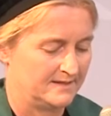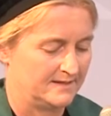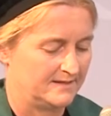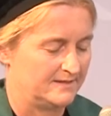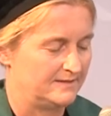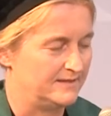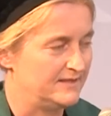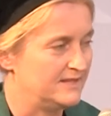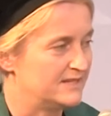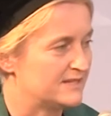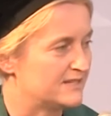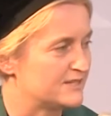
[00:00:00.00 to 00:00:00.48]

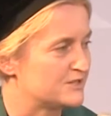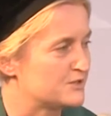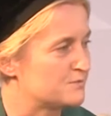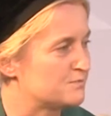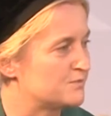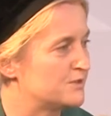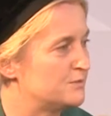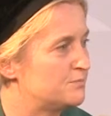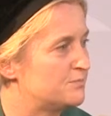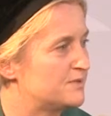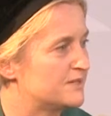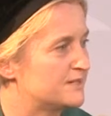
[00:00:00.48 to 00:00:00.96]
NIHES
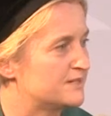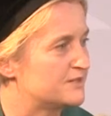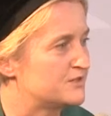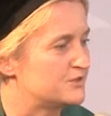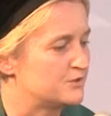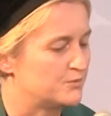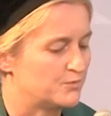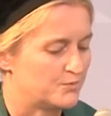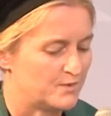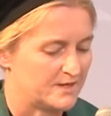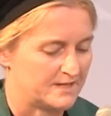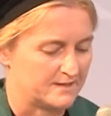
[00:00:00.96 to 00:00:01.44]
prepared
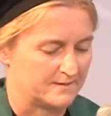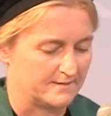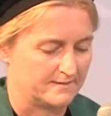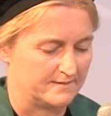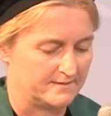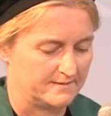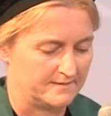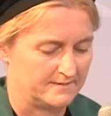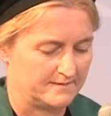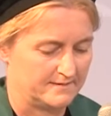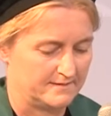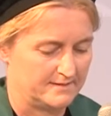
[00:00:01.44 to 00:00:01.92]
you well
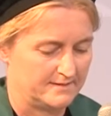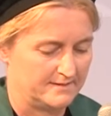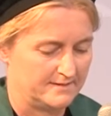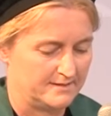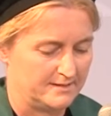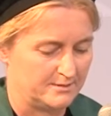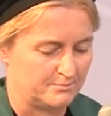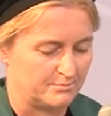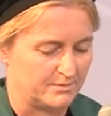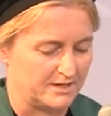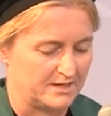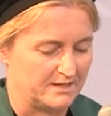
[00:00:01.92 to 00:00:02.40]

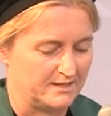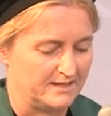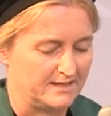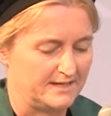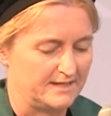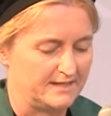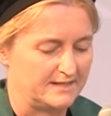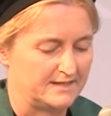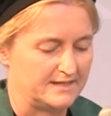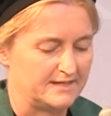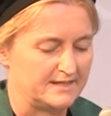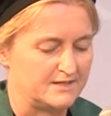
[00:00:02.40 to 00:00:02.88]
by
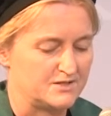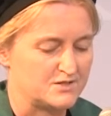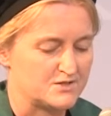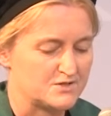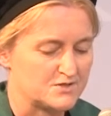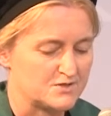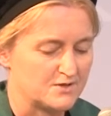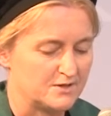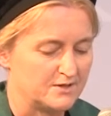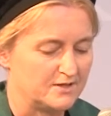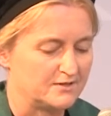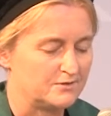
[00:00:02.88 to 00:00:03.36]
laying a
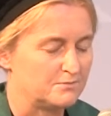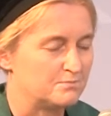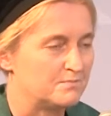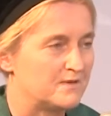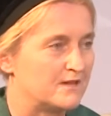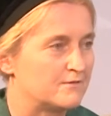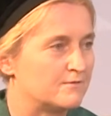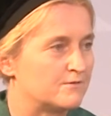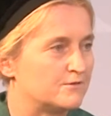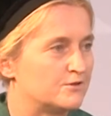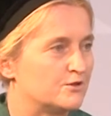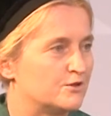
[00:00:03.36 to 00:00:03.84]
solid
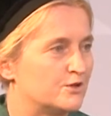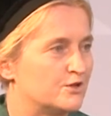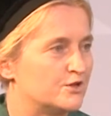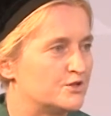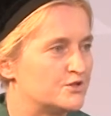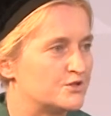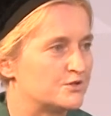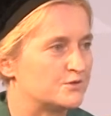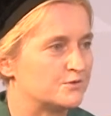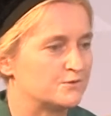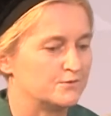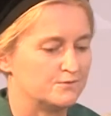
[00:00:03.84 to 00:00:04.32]

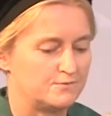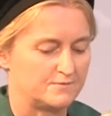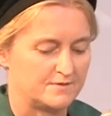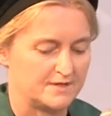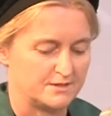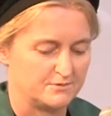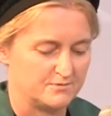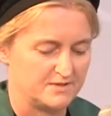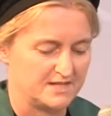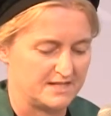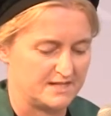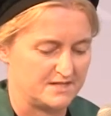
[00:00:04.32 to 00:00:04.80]
methodological
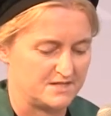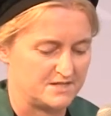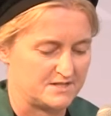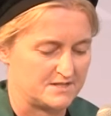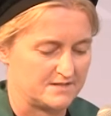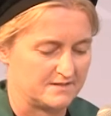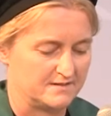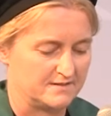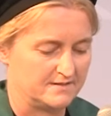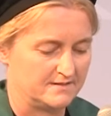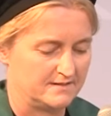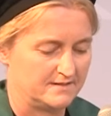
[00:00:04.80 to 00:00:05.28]

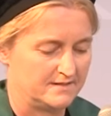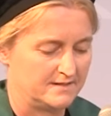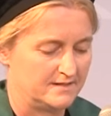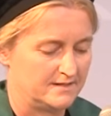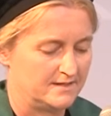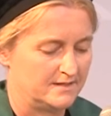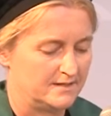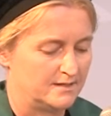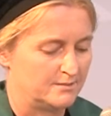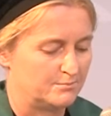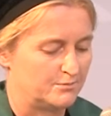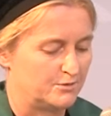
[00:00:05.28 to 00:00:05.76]
foundation,
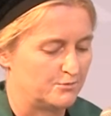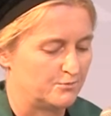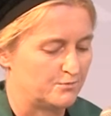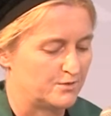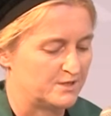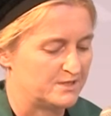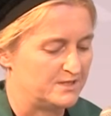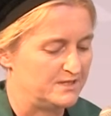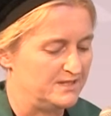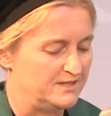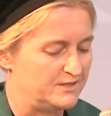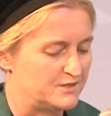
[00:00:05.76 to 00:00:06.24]
but
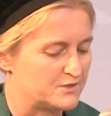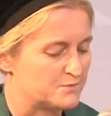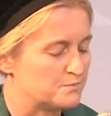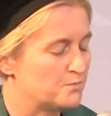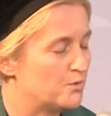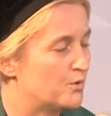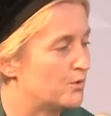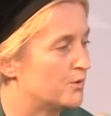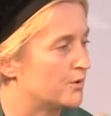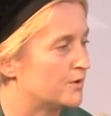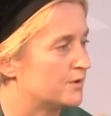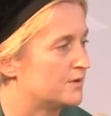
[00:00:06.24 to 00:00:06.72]
one needs
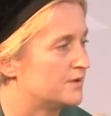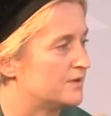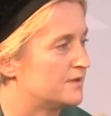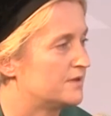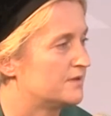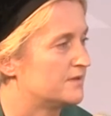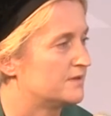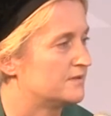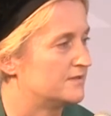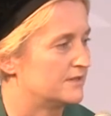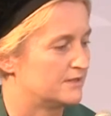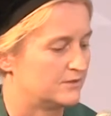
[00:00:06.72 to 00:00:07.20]
more
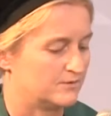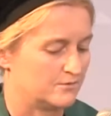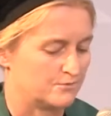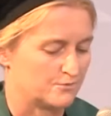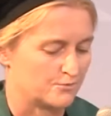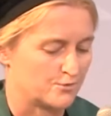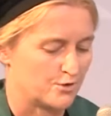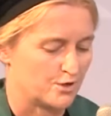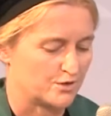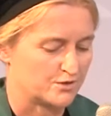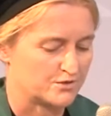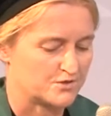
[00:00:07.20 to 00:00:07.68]
than
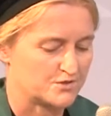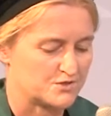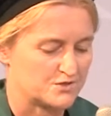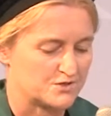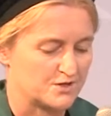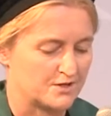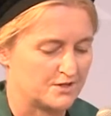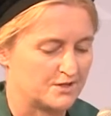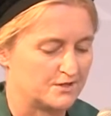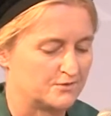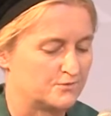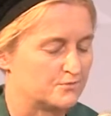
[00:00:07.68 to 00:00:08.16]

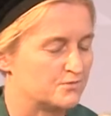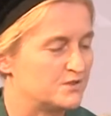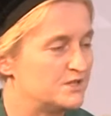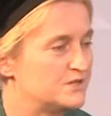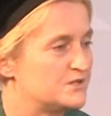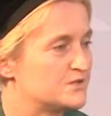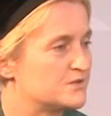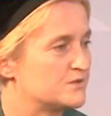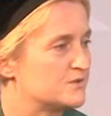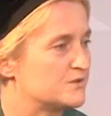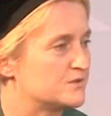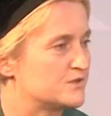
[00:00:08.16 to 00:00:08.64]
rock-solid
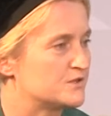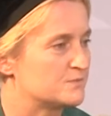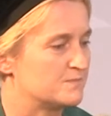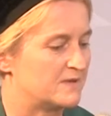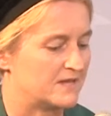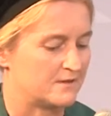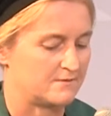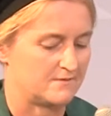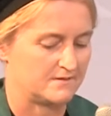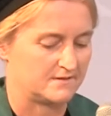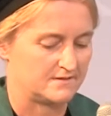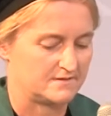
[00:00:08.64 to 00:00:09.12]
research
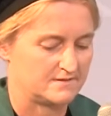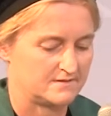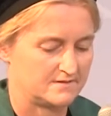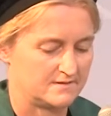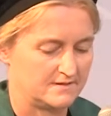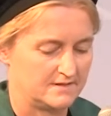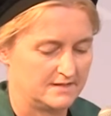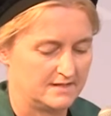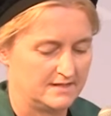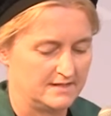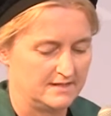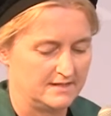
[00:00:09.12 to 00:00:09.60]
methods
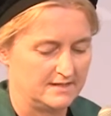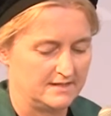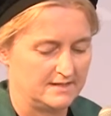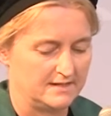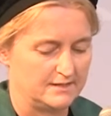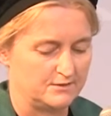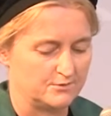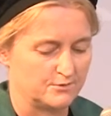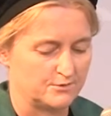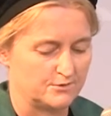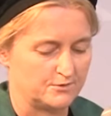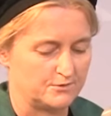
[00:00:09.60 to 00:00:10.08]

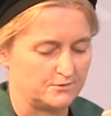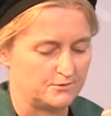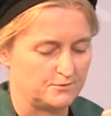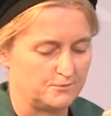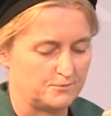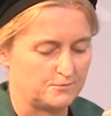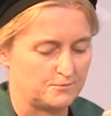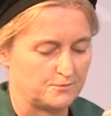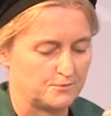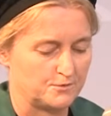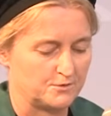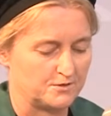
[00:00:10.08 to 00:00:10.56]
in order to
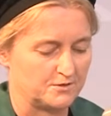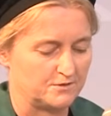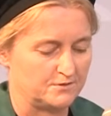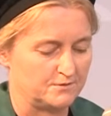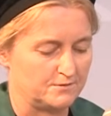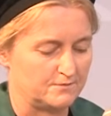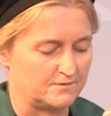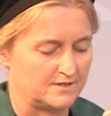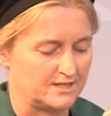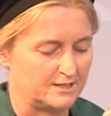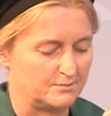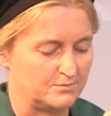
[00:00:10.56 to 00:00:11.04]
further
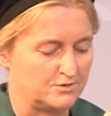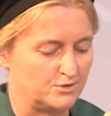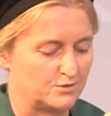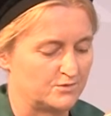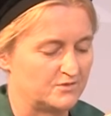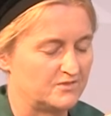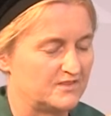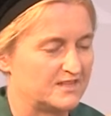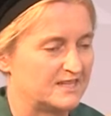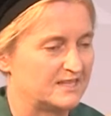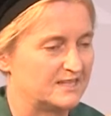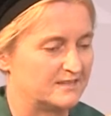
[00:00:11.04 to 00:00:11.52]
develop your
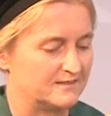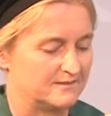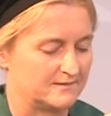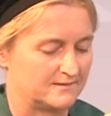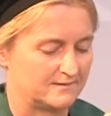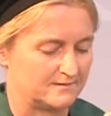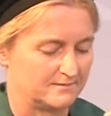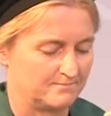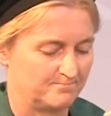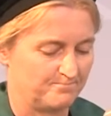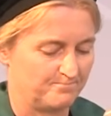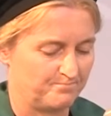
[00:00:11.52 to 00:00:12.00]

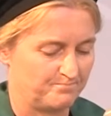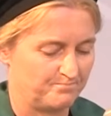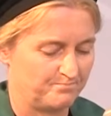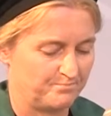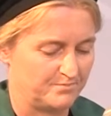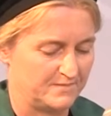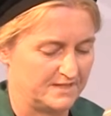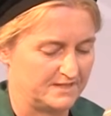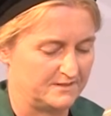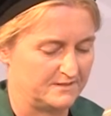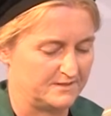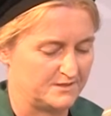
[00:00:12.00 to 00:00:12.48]
talent
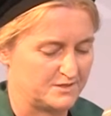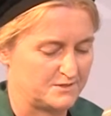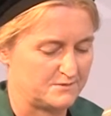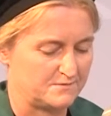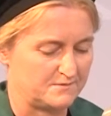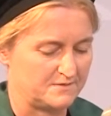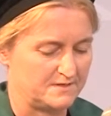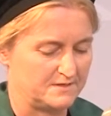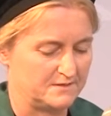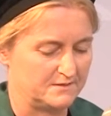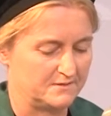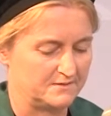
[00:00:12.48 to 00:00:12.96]
in this
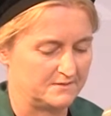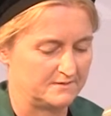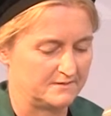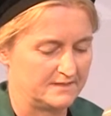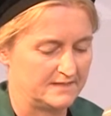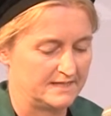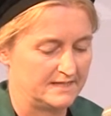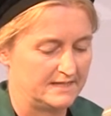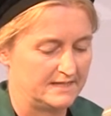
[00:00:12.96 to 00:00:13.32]
field